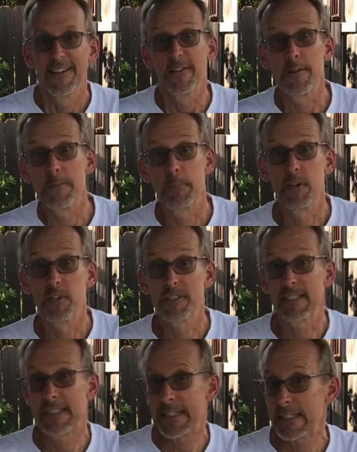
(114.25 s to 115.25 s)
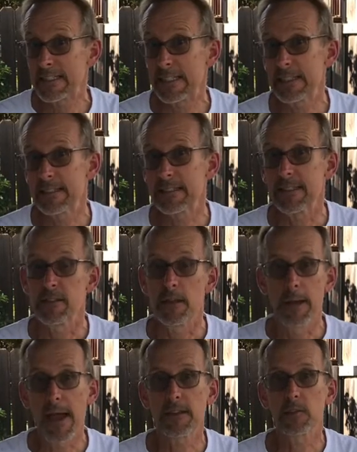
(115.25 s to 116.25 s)
Remember, statistics is a
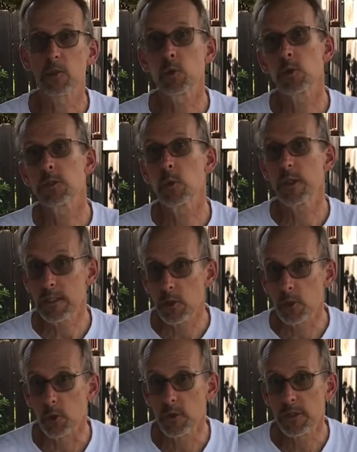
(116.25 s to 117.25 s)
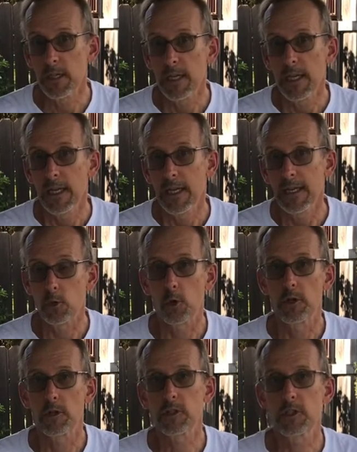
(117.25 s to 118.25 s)
math tool we use in
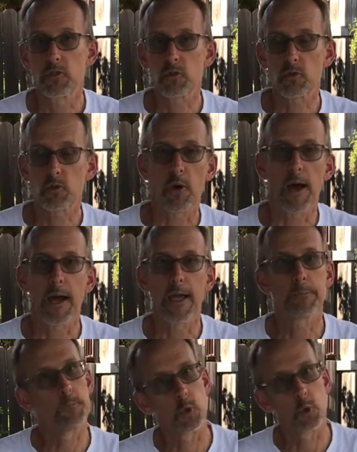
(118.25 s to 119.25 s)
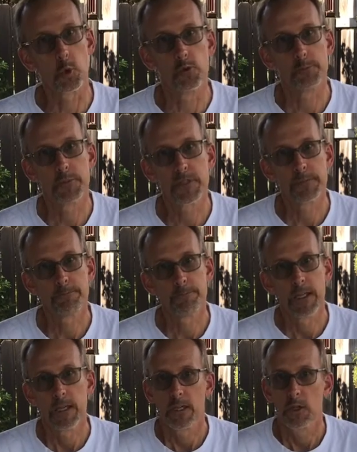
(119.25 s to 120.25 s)
order to describe groups.
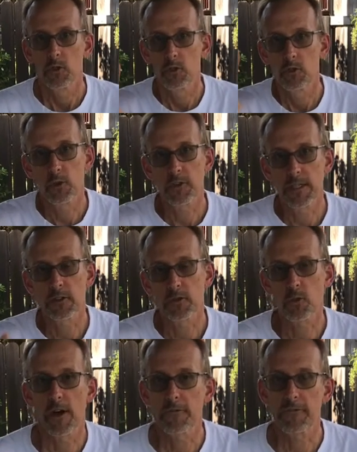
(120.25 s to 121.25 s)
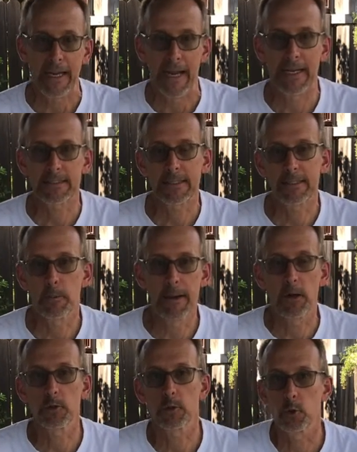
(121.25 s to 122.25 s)
Two things we're often asking
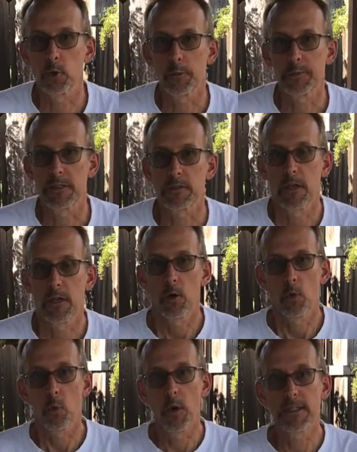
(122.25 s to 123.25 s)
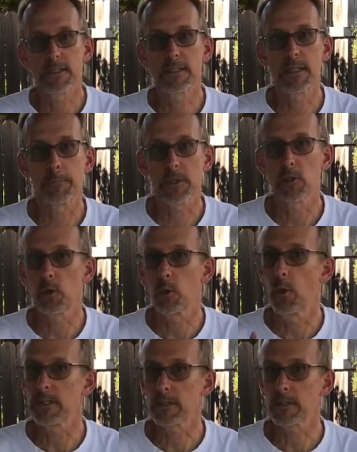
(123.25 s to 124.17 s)
about groups is what's typical or what's